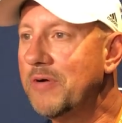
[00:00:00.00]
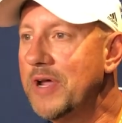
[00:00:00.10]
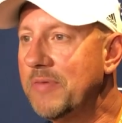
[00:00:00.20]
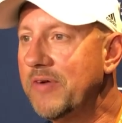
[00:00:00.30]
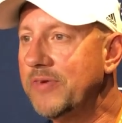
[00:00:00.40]

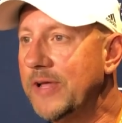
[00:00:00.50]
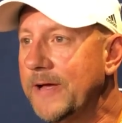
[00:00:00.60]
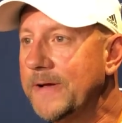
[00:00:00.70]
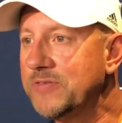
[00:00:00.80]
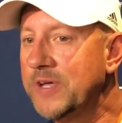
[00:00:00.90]
around them every day.
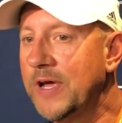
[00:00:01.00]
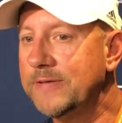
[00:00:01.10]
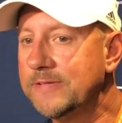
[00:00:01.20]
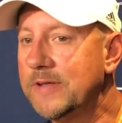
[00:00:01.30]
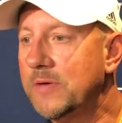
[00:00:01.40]
Coach
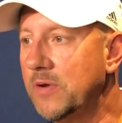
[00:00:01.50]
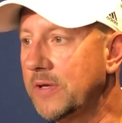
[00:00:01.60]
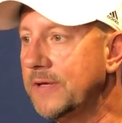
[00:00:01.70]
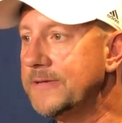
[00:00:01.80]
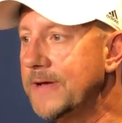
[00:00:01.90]
Haynes has done a really
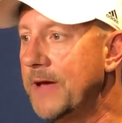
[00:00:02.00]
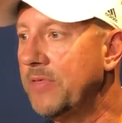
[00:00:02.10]
good job